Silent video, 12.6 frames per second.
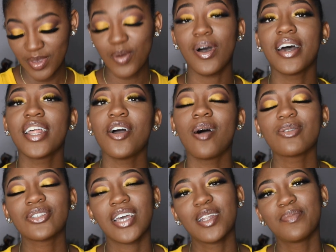Why are they
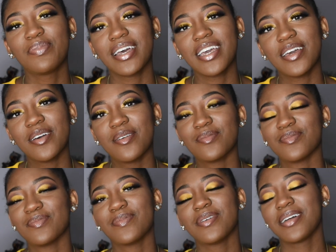always trying to play
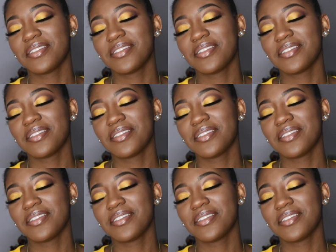him?